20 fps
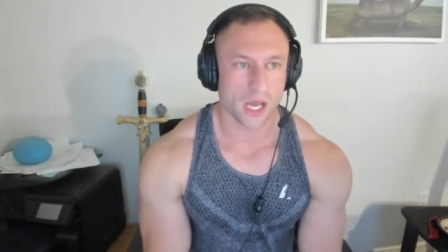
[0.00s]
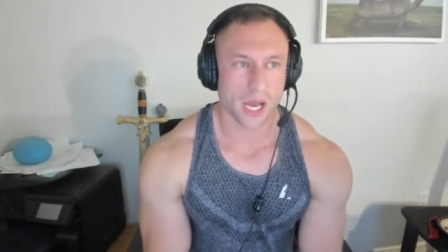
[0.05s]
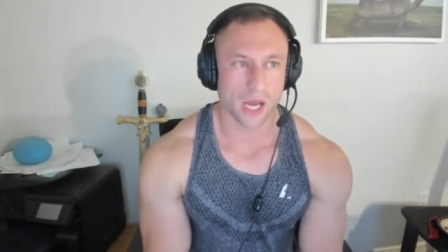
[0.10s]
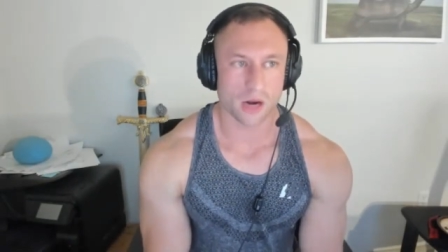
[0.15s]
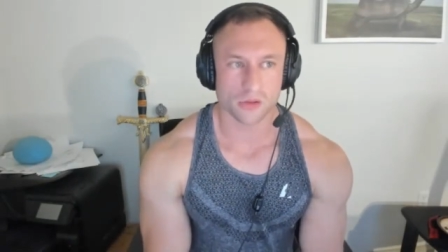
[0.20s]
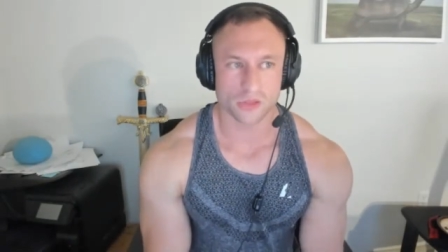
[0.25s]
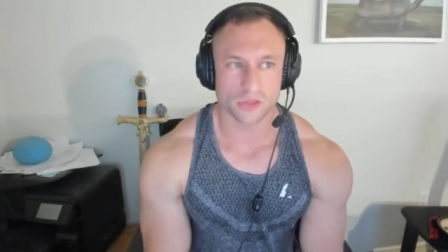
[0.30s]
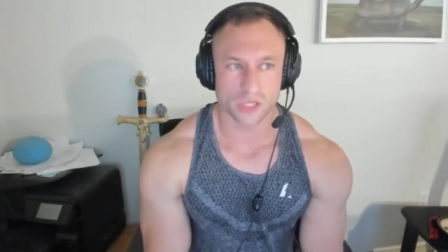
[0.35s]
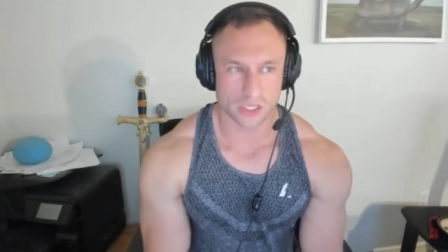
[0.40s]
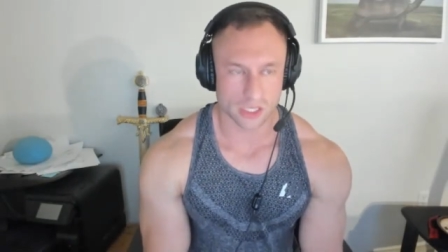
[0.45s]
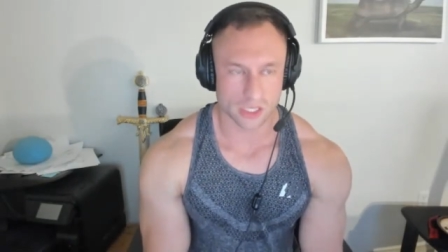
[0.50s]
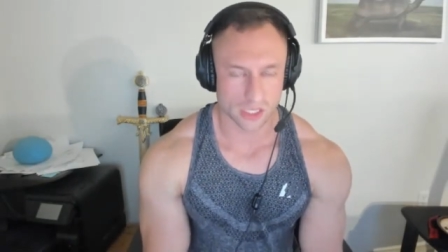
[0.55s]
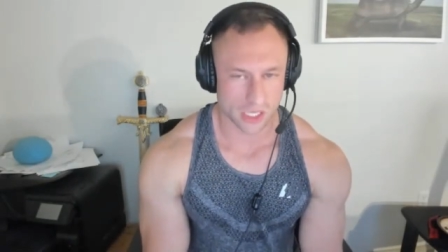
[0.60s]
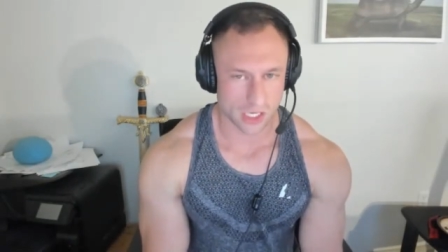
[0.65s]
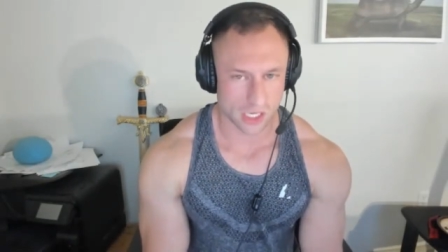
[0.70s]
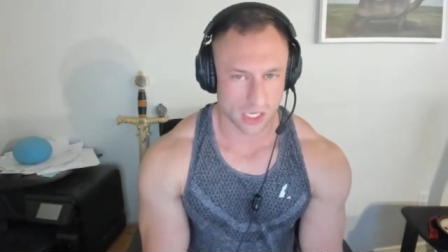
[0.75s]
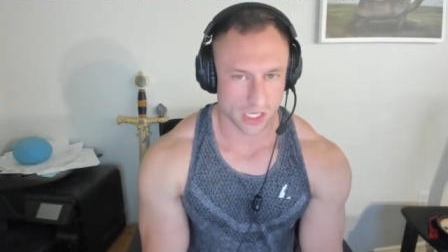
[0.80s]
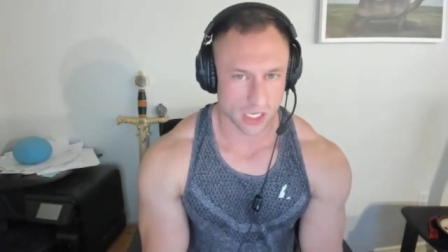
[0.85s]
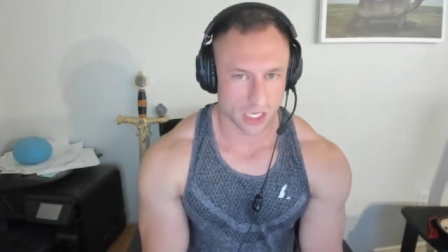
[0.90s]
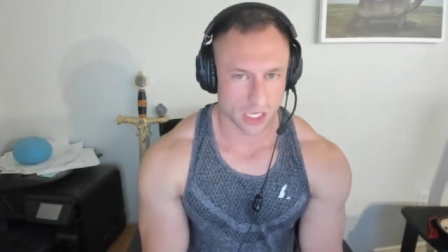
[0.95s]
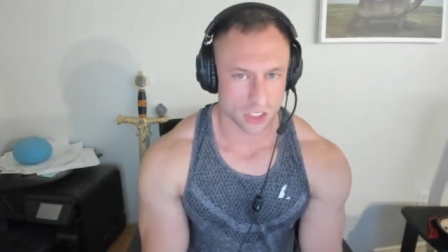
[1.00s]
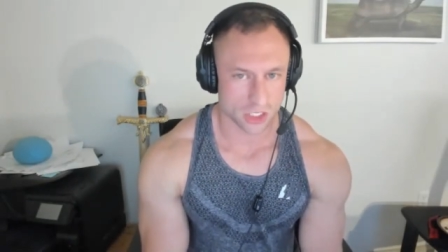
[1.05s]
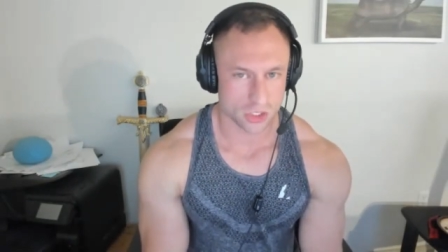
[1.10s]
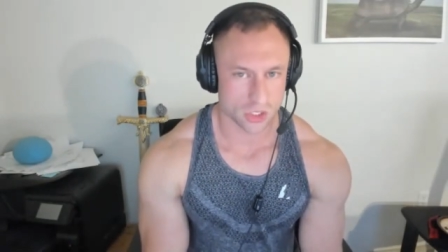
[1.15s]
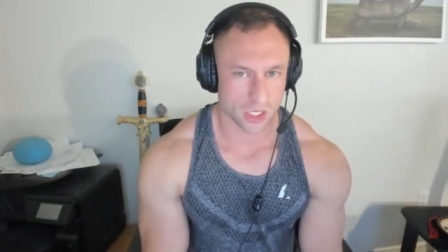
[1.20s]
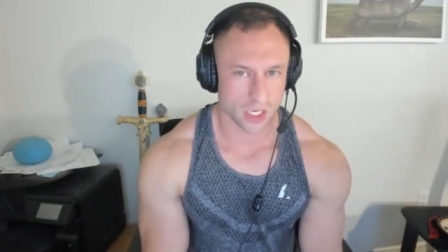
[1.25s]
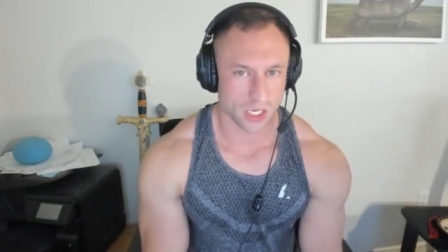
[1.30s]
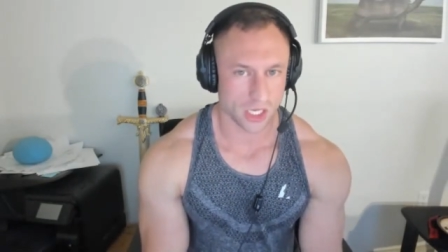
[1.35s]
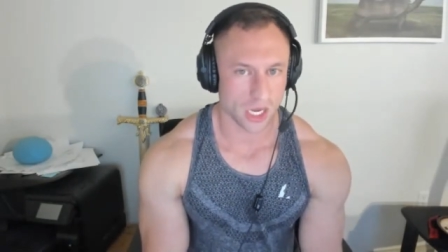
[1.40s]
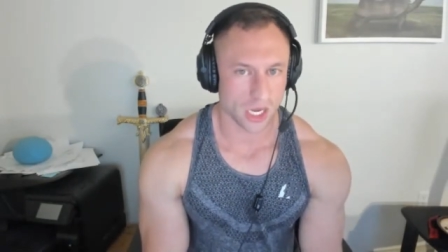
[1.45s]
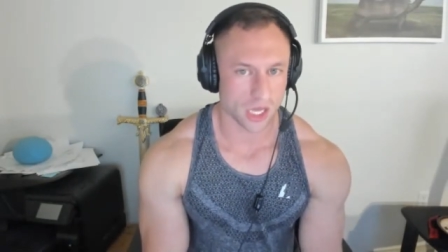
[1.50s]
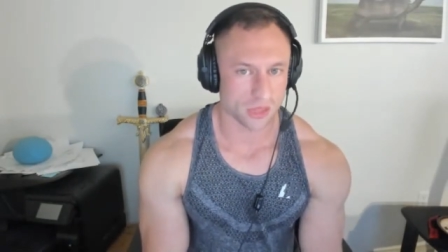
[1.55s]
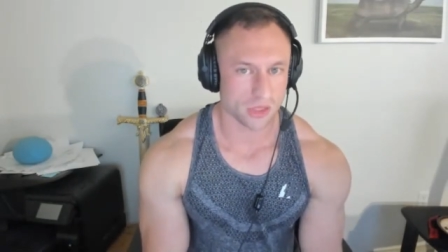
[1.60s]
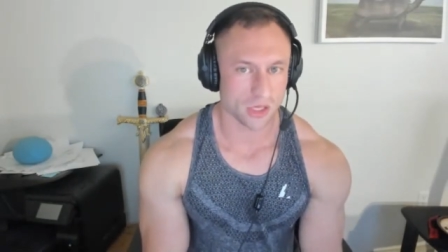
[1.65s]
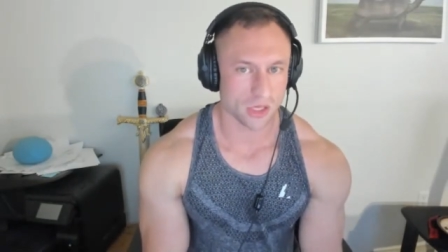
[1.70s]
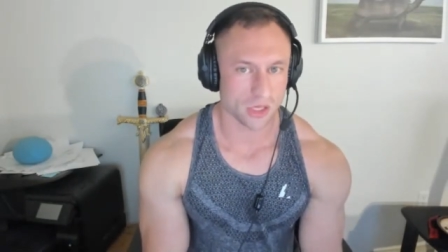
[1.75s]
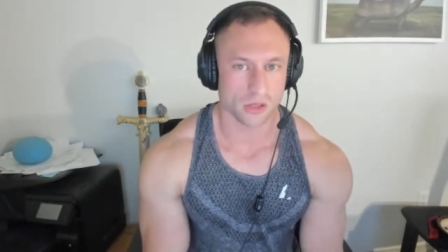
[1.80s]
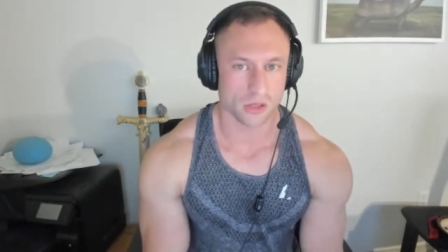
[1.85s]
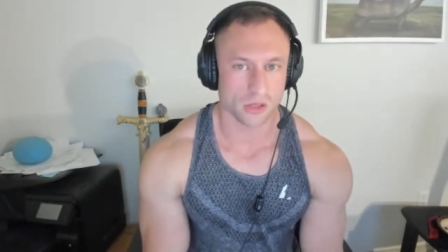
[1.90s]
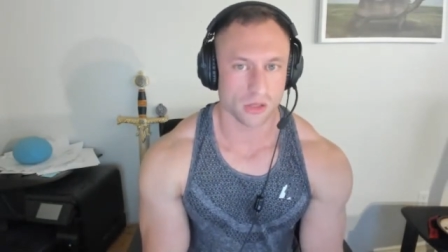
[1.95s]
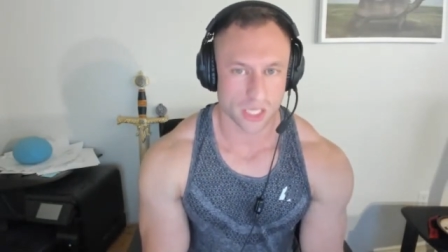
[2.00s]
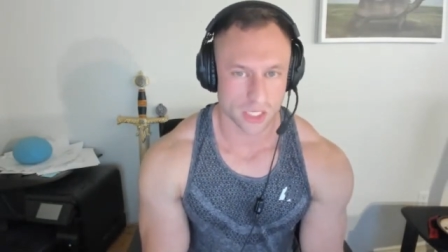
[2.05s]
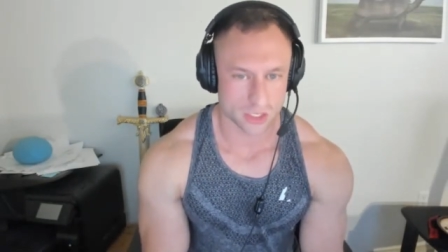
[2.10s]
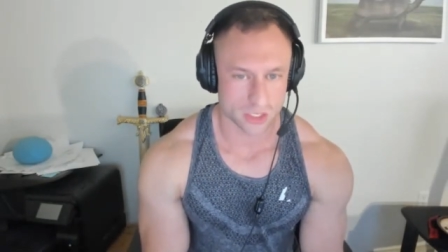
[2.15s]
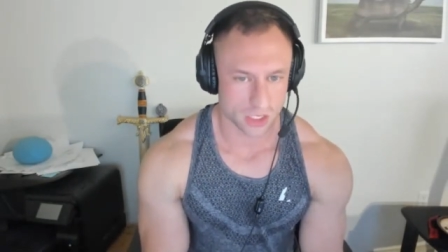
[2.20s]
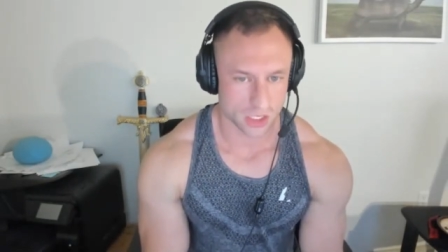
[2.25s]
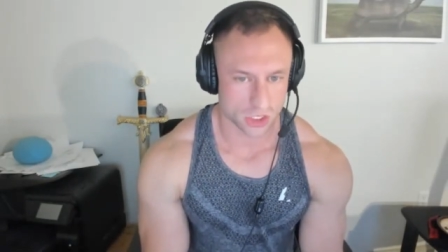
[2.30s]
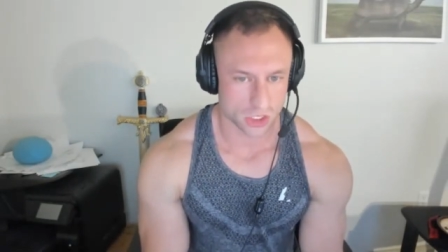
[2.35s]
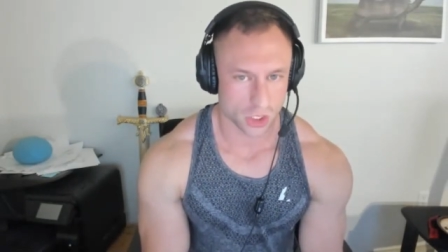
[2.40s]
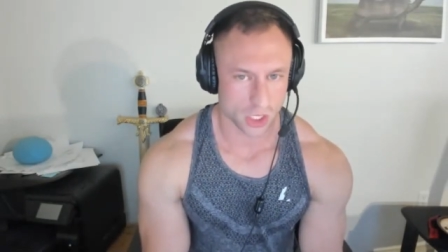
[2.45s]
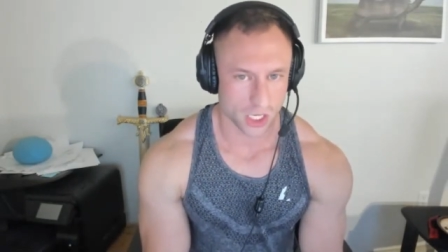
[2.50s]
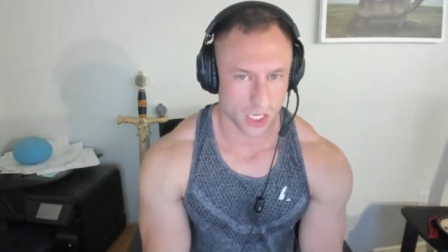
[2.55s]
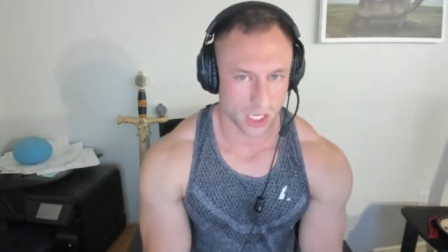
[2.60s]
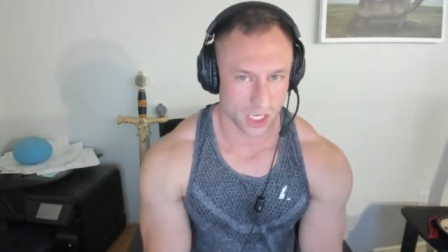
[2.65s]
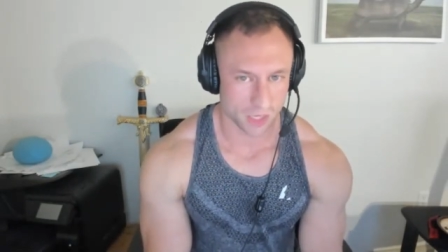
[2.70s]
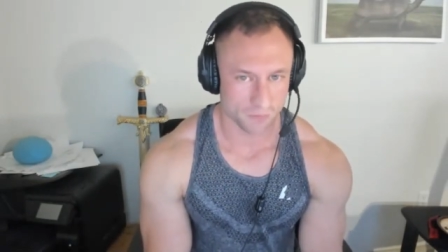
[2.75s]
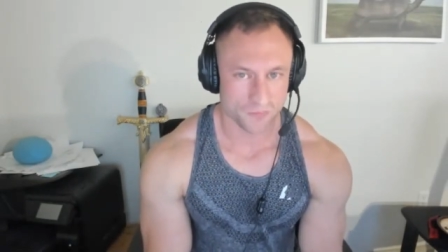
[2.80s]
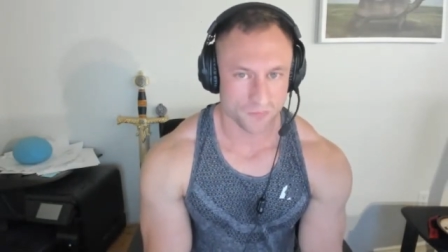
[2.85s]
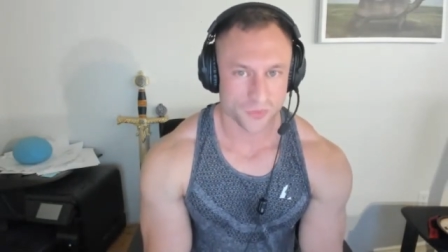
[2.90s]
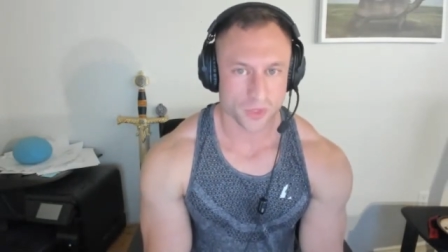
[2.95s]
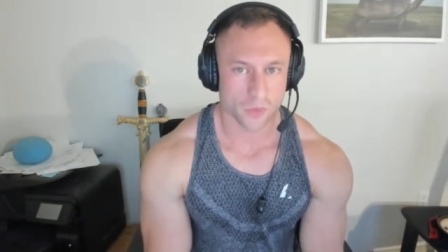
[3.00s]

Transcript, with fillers: i don't think that they need HIIT training i think low intensity training